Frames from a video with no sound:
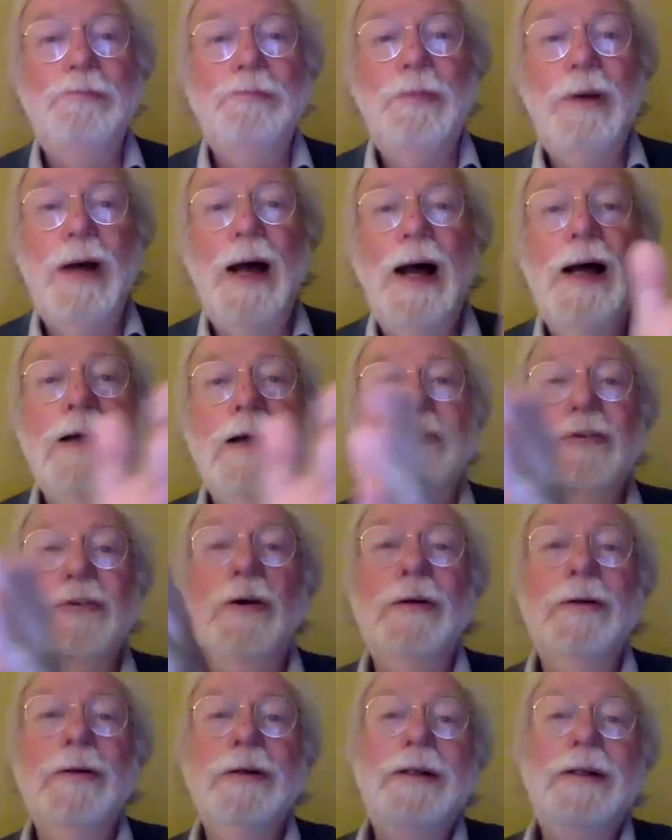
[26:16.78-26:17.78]
pass
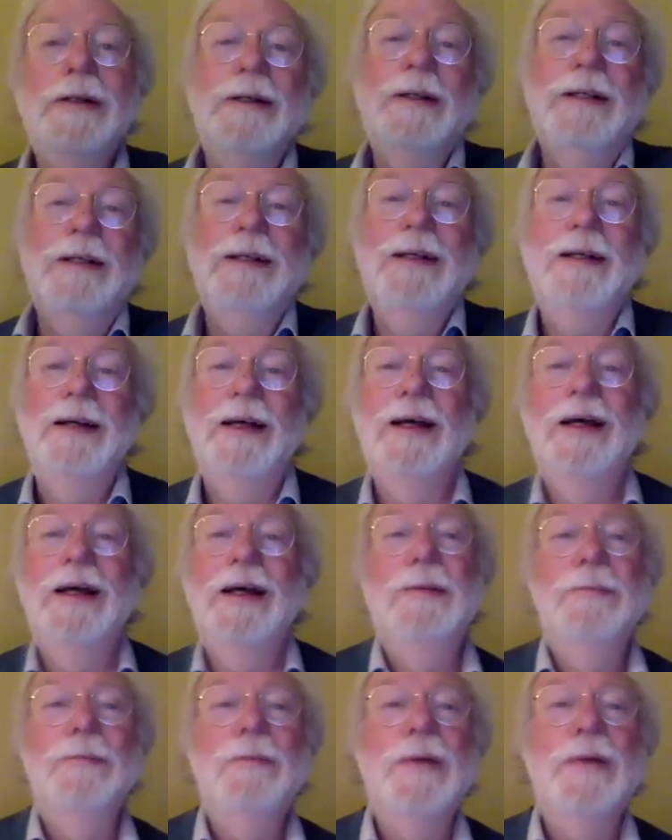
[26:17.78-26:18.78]
on
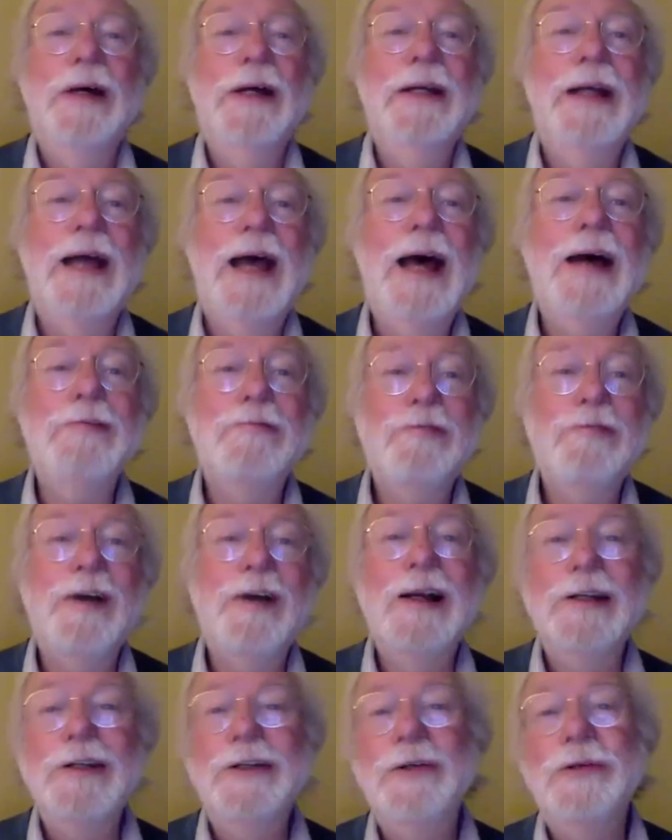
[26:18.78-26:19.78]
and add
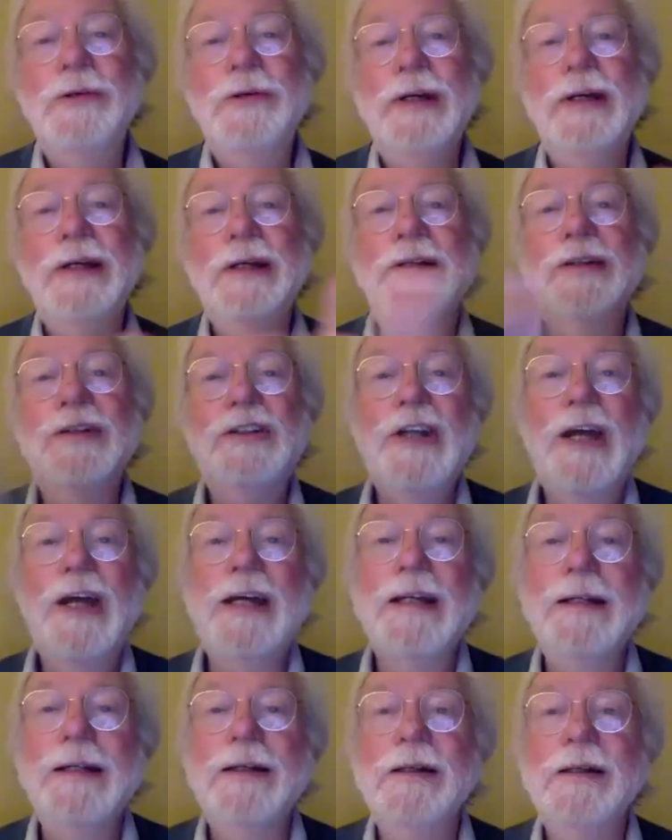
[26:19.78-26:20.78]
value in a
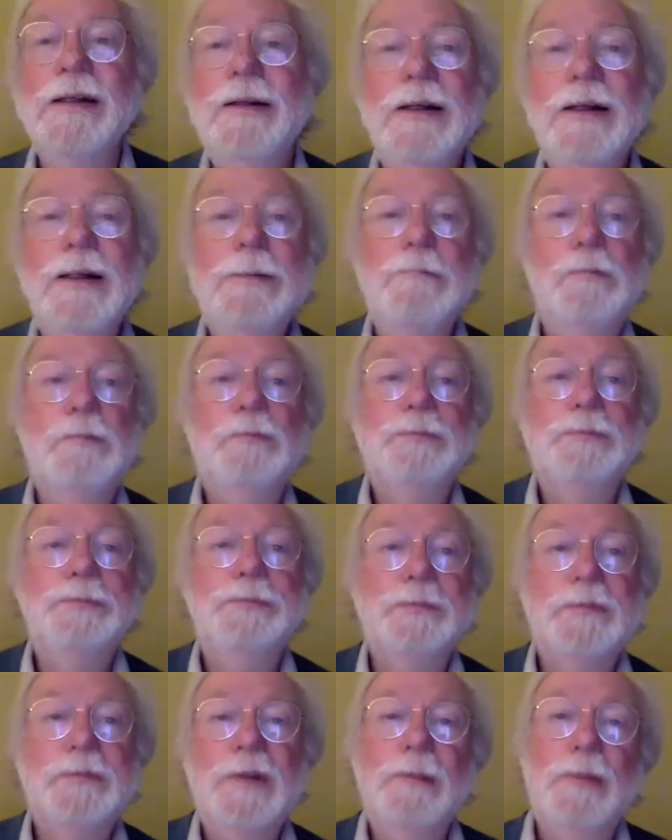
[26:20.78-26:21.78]
chain. Right?
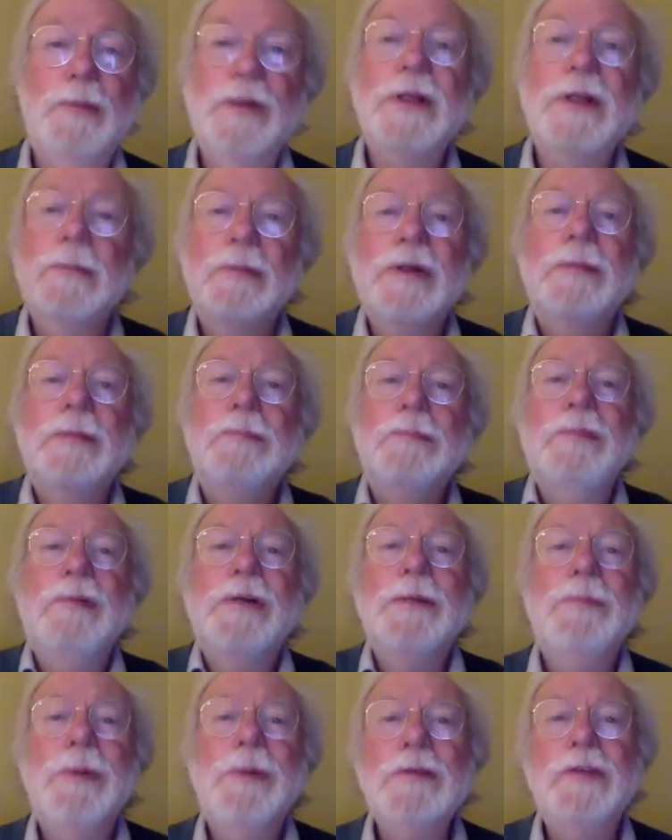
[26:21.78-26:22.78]
But
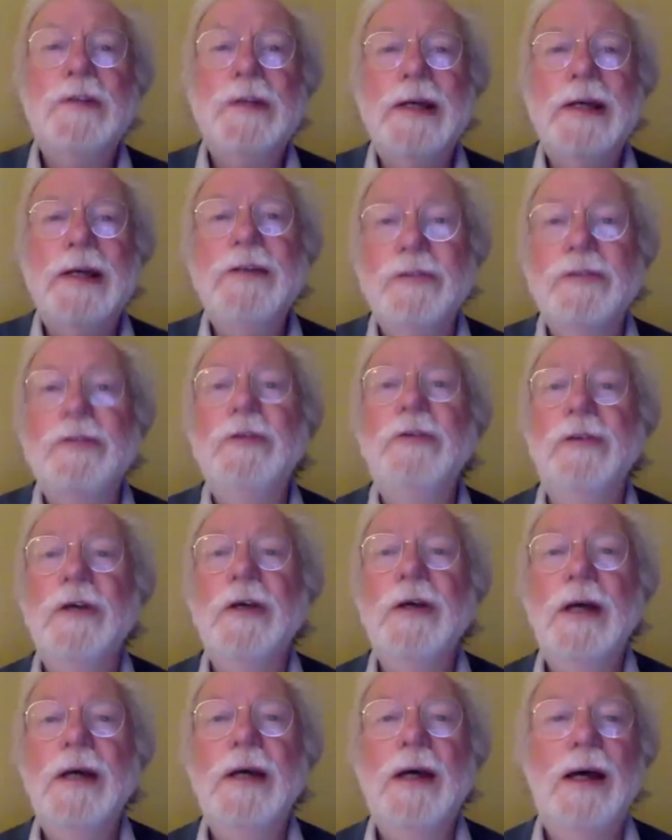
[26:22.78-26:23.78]
in both
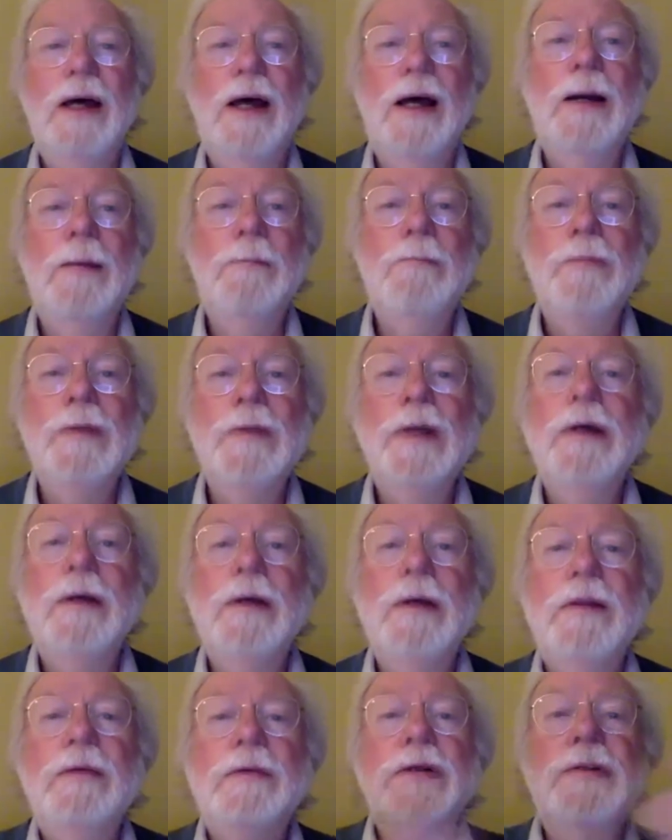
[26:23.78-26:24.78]
cases,
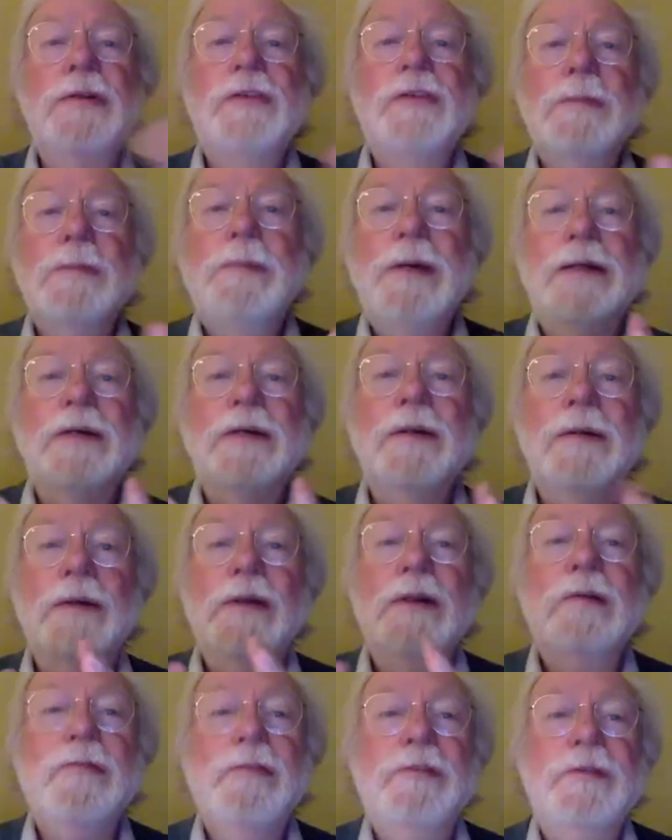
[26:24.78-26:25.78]
they're
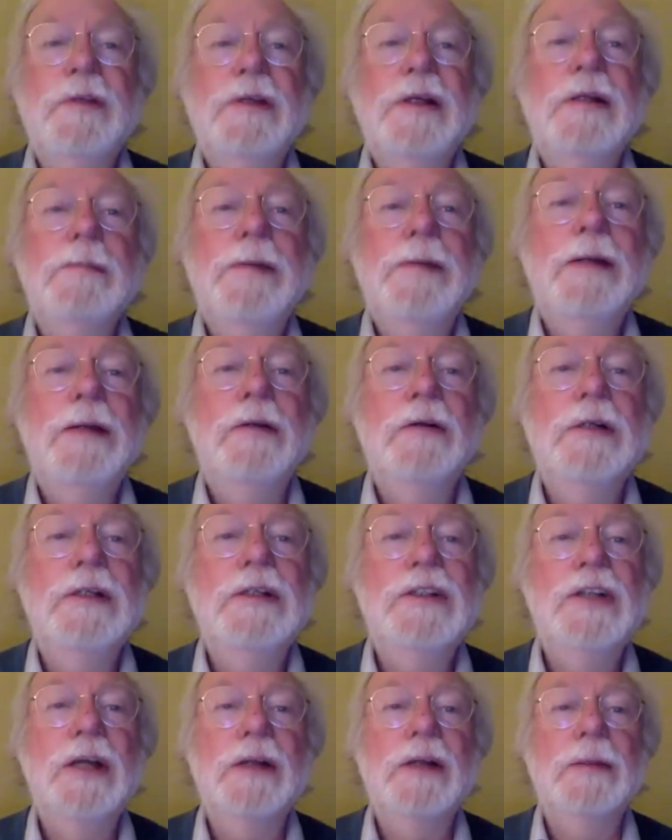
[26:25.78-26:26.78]
interdependent. They depend on
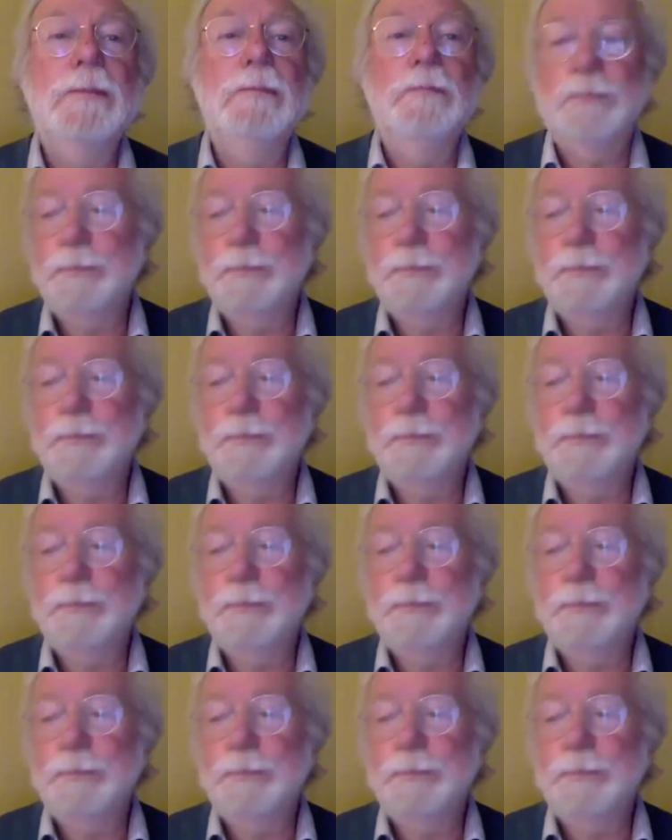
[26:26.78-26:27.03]
each other.